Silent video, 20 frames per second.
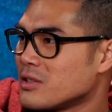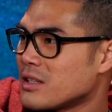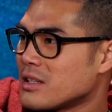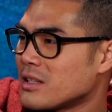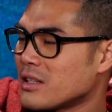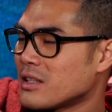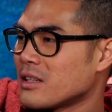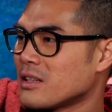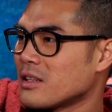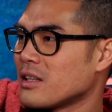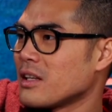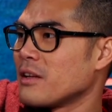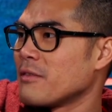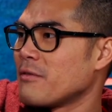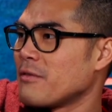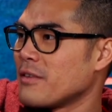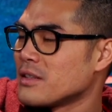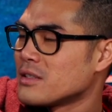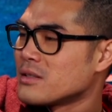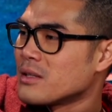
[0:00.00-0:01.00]
I think he
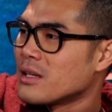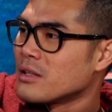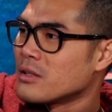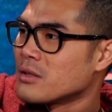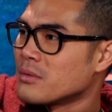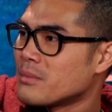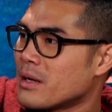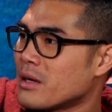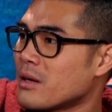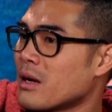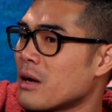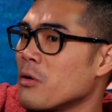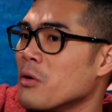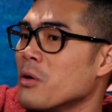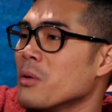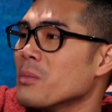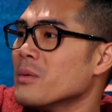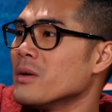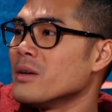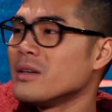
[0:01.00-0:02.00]
fits a little better. I
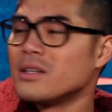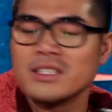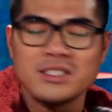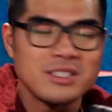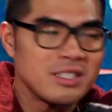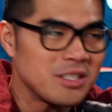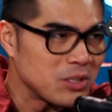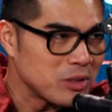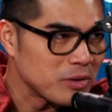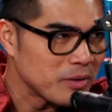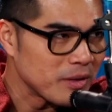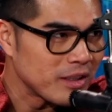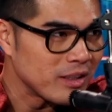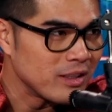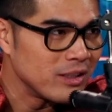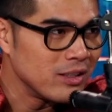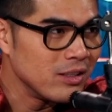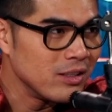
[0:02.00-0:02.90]
hope his injury